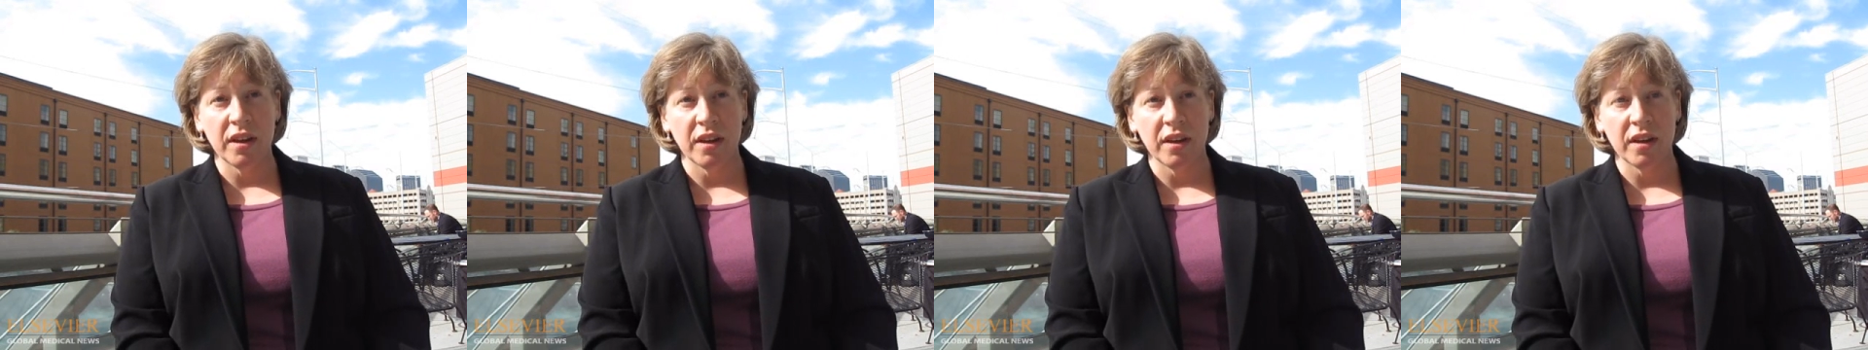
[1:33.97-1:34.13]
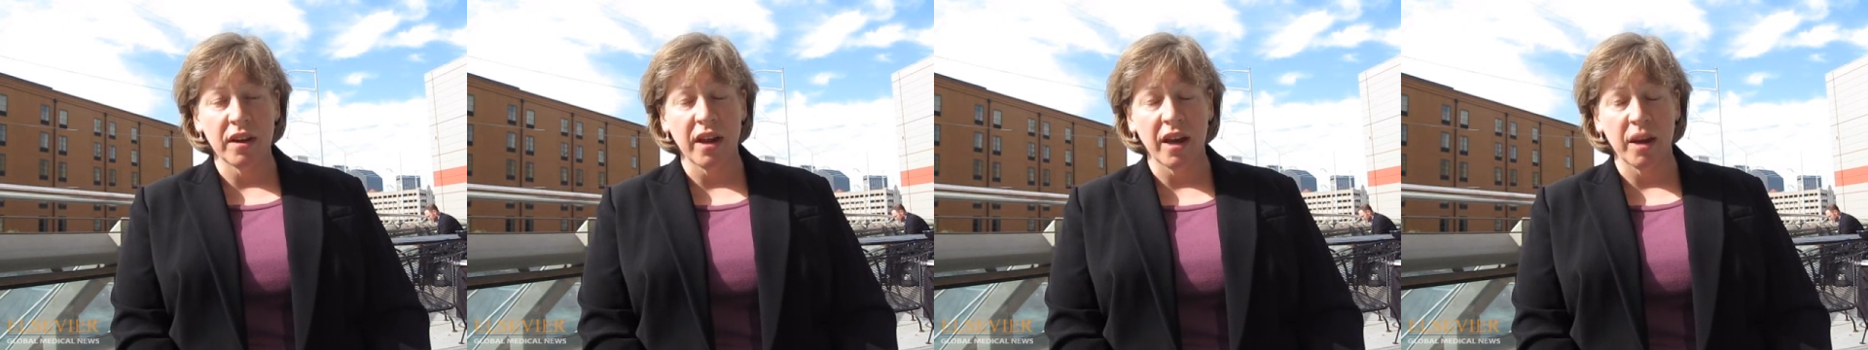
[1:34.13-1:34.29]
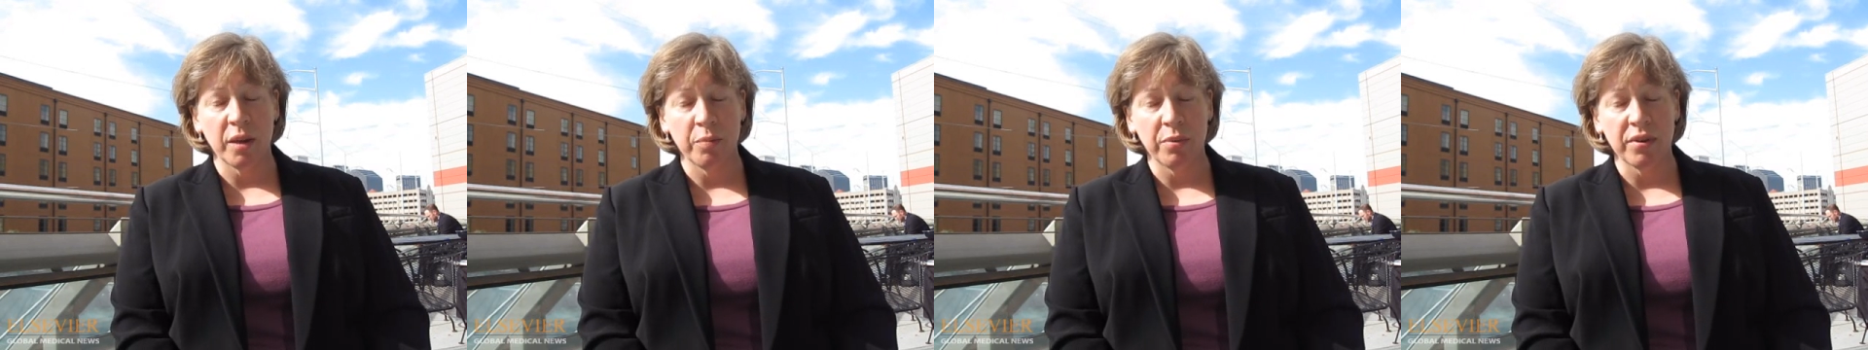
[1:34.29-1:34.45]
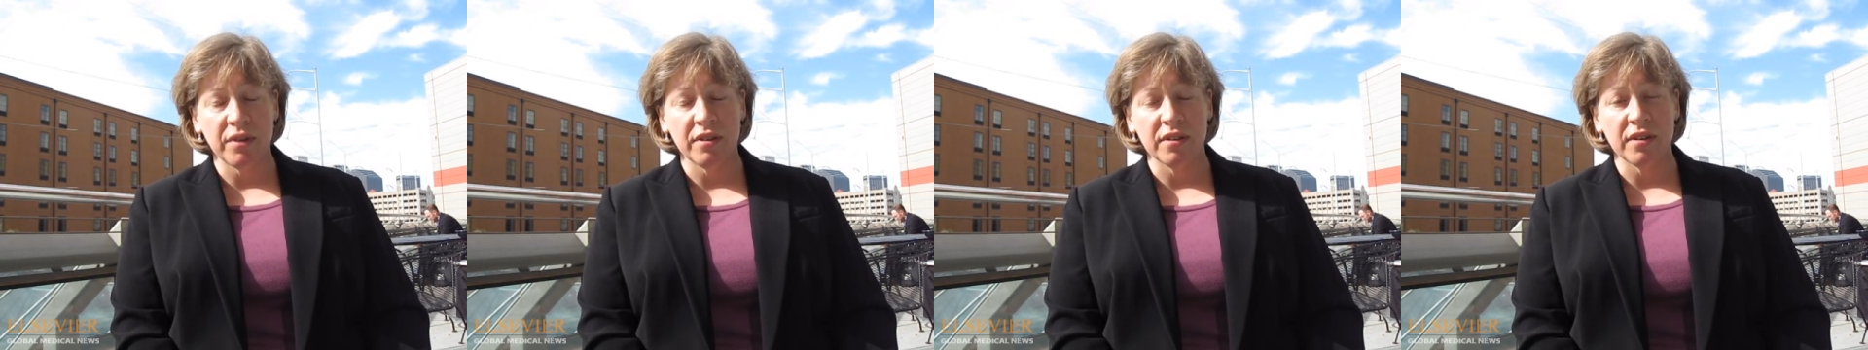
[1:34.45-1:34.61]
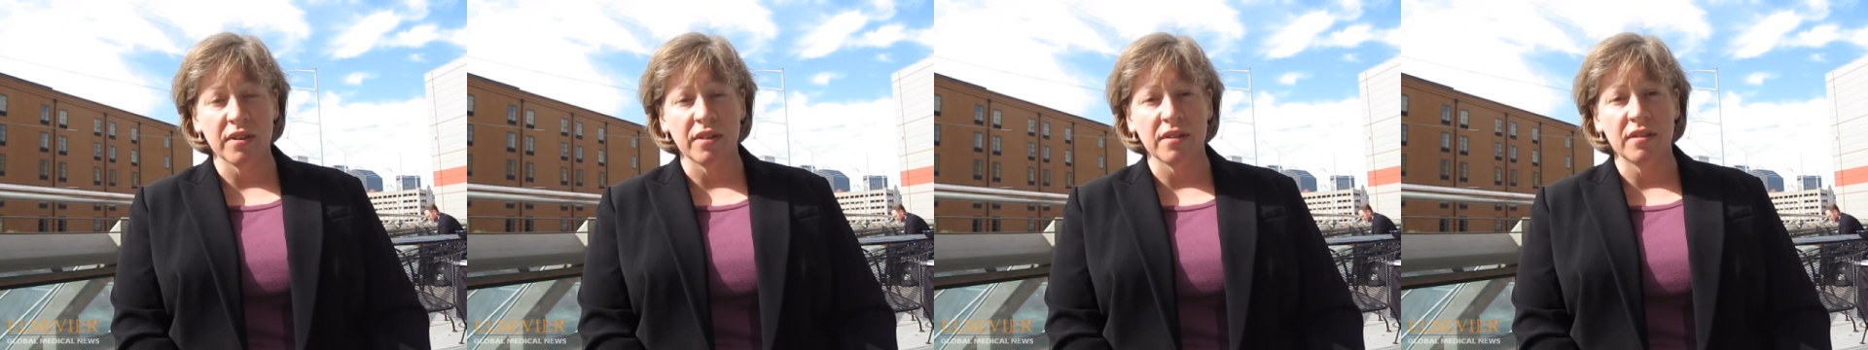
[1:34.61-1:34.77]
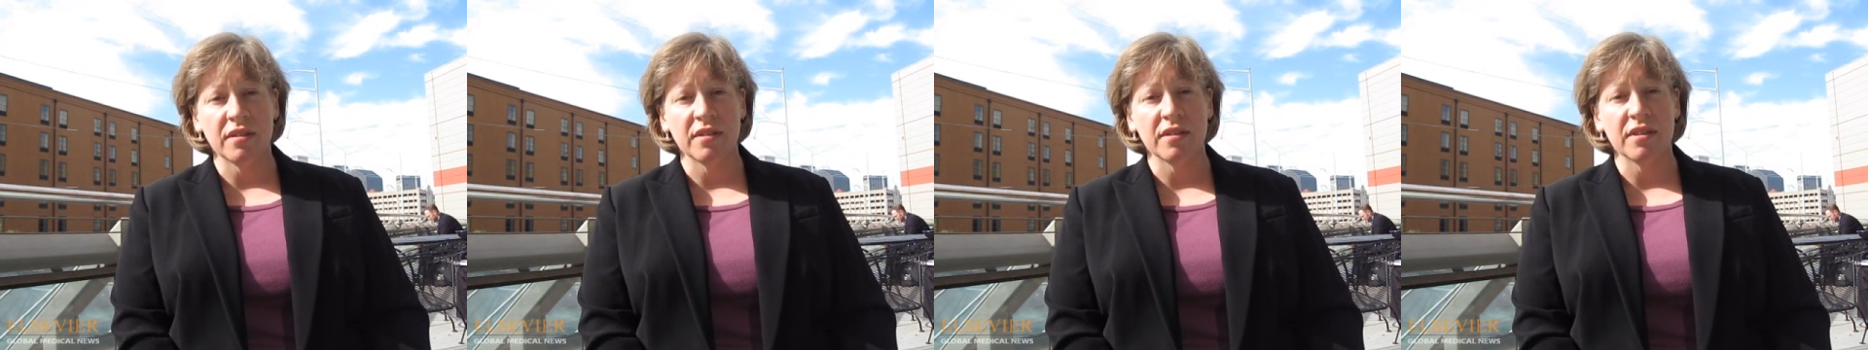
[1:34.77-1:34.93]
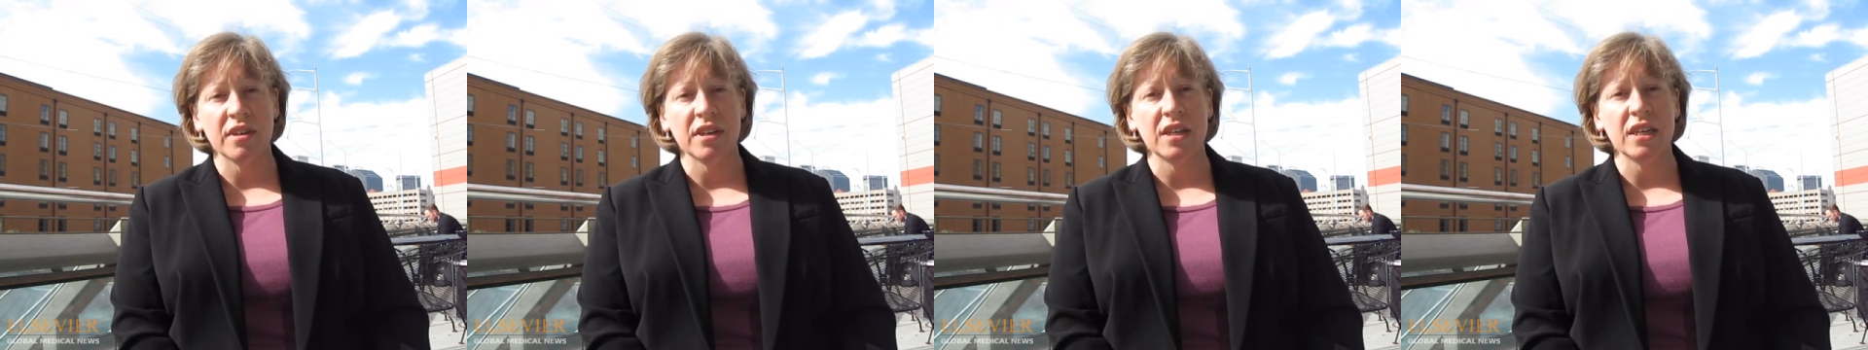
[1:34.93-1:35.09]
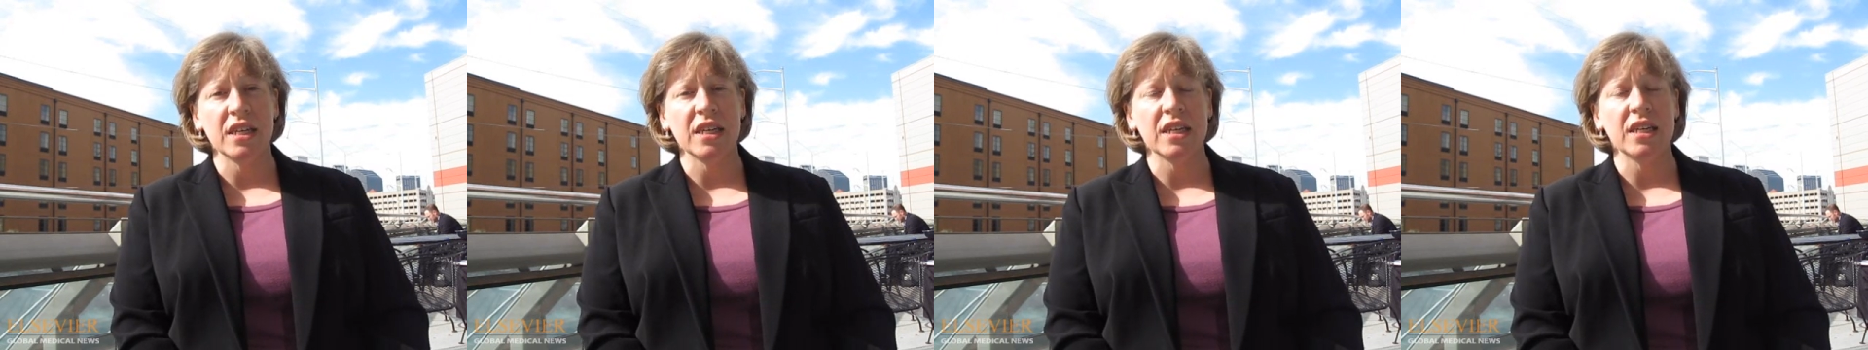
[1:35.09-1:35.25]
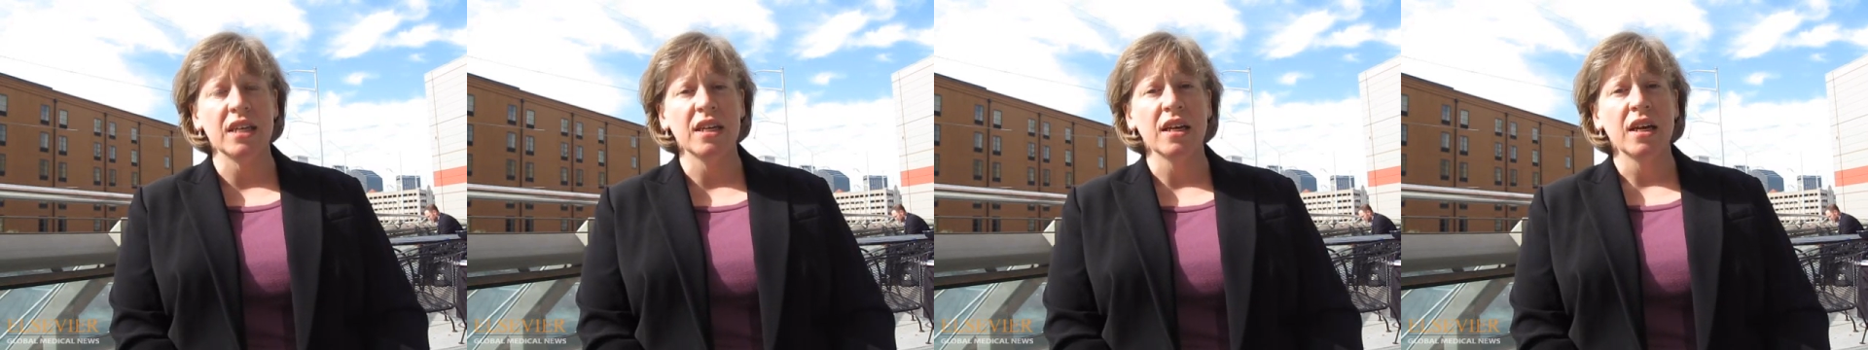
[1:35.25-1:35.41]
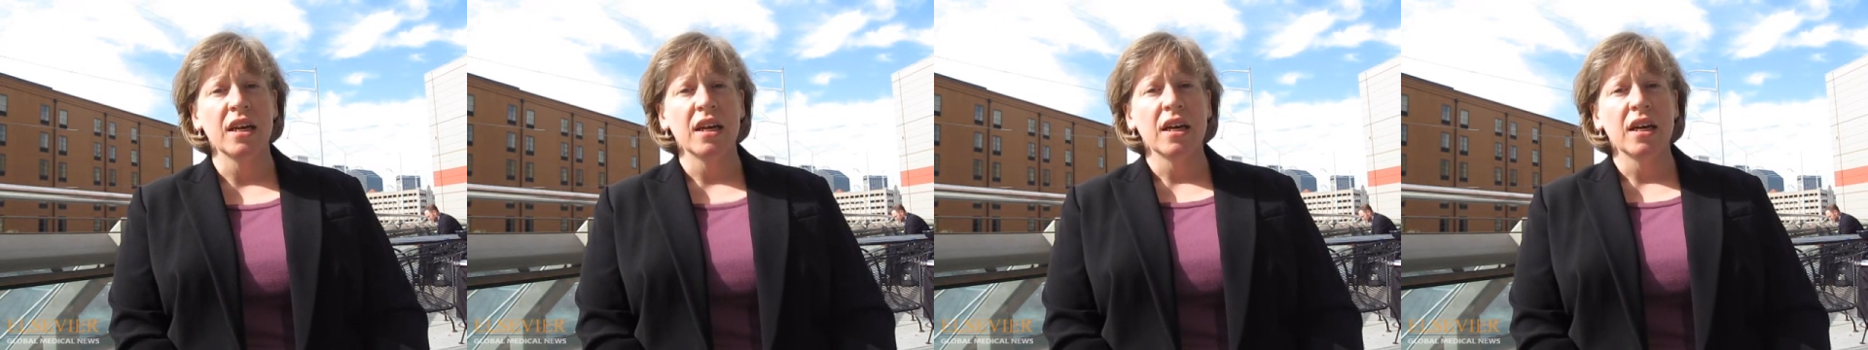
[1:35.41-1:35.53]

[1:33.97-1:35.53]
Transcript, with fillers: in hibiscus tea